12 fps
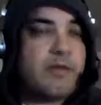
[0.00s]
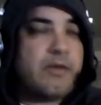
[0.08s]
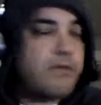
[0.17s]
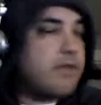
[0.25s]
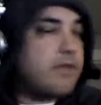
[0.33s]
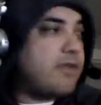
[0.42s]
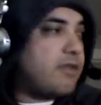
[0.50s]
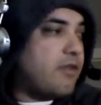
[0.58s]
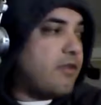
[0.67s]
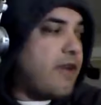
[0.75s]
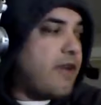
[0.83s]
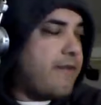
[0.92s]
was was the
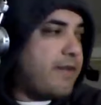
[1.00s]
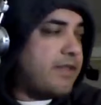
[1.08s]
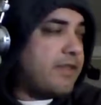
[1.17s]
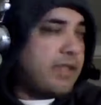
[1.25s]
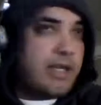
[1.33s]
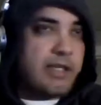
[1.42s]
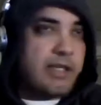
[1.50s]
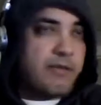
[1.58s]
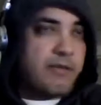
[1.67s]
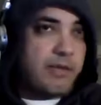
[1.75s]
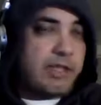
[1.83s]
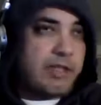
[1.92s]
graphics. I
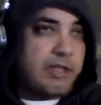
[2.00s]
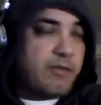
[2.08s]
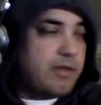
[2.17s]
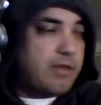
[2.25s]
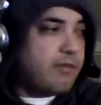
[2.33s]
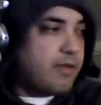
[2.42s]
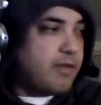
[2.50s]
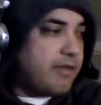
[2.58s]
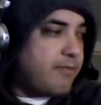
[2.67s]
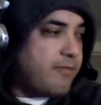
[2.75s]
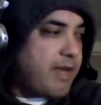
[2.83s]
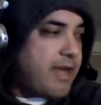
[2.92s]
loved what they did with the with
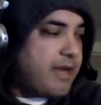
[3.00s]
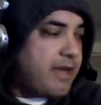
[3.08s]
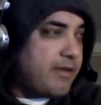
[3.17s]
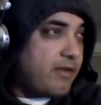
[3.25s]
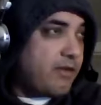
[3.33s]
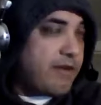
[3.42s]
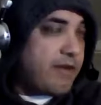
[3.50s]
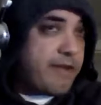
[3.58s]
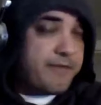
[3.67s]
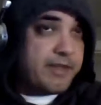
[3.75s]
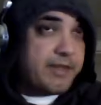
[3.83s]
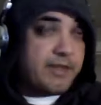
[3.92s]
the mat and the
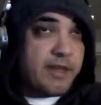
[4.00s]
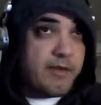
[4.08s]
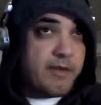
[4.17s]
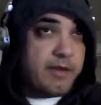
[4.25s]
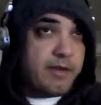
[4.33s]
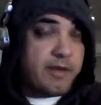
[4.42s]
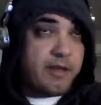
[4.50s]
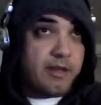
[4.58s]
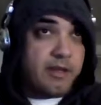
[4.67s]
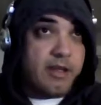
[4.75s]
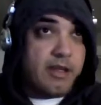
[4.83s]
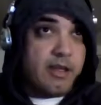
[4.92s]
graphics and everything.
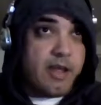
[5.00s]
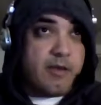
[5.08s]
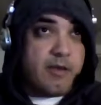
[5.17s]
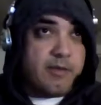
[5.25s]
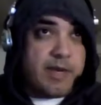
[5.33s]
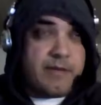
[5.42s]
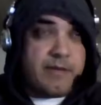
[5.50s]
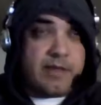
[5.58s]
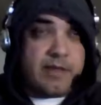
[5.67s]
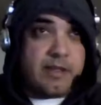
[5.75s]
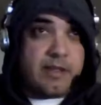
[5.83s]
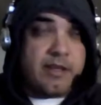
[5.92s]
I wouldn't mind if they
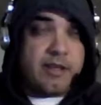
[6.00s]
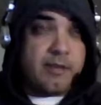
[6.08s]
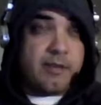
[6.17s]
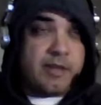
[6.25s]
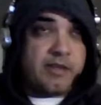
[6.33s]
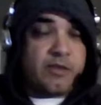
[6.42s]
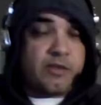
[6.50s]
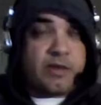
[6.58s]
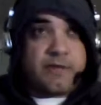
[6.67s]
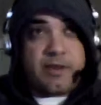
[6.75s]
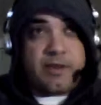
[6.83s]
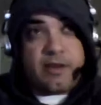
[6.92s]
did that. I mean, it's the
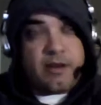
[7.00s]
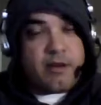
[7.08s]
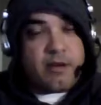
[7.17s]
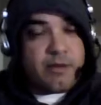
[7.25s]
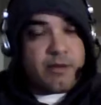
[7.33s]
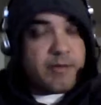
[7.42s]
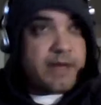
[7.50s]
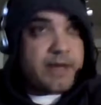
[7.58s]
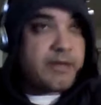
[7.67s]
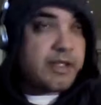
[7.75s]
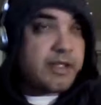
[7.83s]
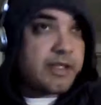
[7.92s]
25th year. I wouldn't mind if
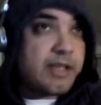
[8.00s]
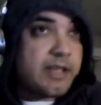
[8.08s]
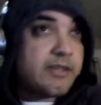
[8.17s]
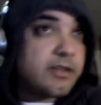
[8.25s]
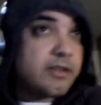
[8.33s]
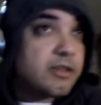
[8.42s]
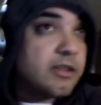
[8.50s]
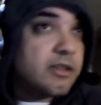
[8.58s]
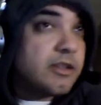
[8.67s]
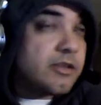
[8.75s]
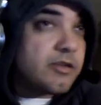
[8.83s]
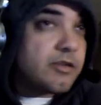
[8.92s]
they did that until
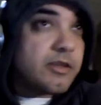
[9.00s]
New